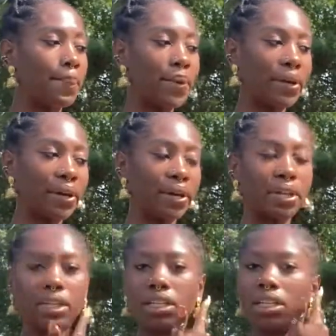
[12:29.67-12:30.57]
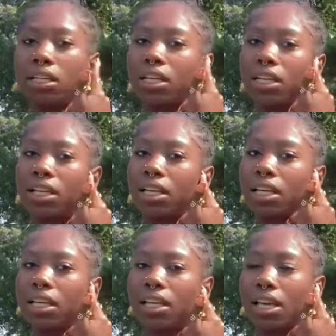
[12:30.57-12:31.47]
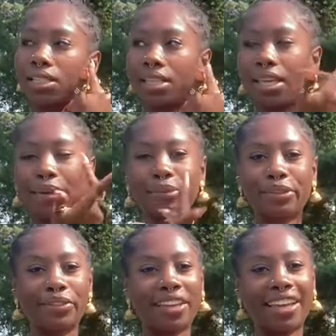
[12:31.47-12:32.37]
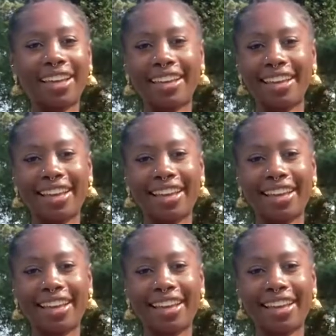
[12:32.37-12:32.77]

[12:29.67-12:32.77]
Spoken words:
but it hasn't came through yet.